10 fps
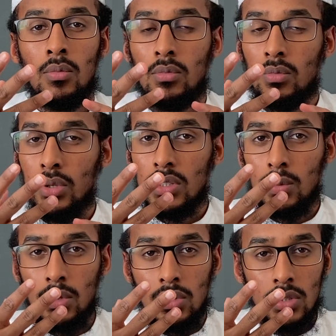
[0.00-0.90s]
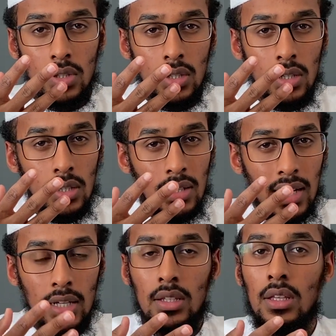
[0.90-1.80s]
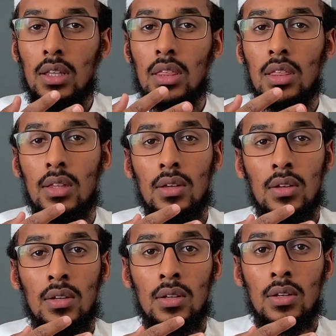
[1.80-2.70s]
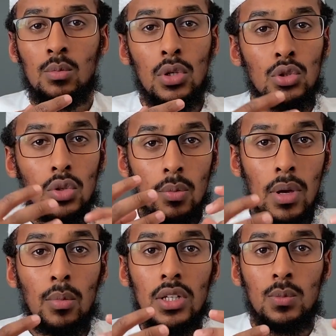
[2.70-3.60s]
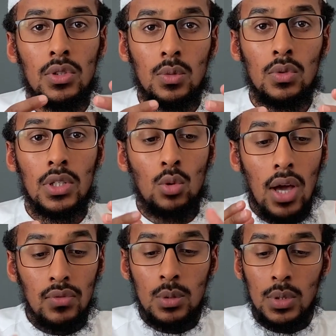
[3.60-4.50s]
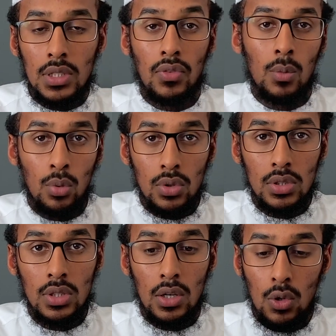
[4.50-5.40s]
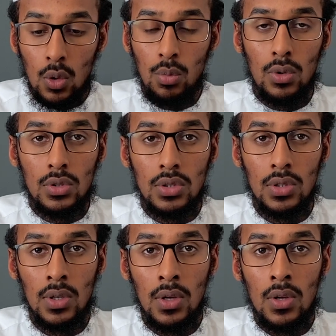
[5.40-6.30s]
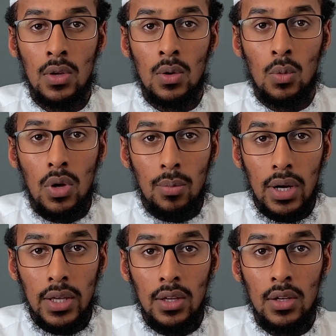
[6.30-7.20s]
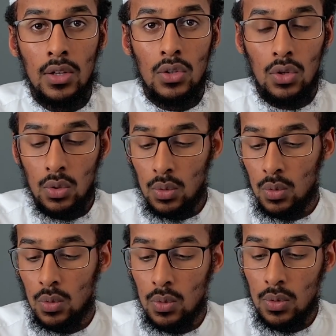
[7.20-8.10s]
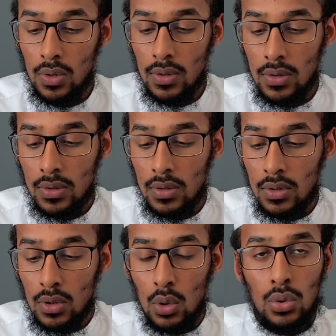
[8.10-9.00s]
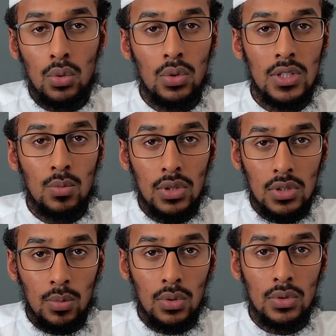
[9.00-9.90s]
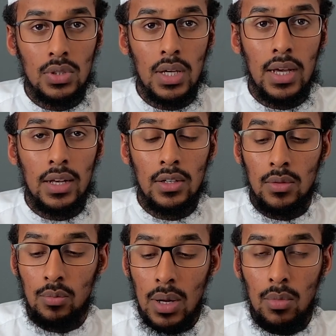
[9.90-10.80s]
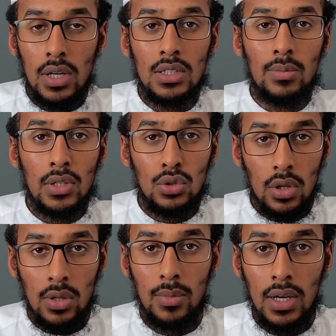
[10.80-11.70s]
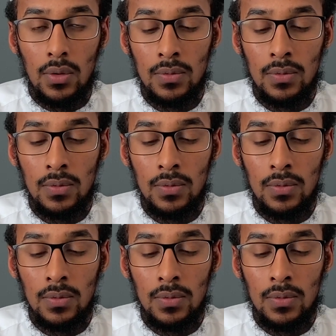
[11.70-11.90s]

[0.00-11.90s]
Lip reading: principles in hadith. Make sure you memorize principles, and you have specific books and notebooks whereby you go through these principles and memorize them and jot them down.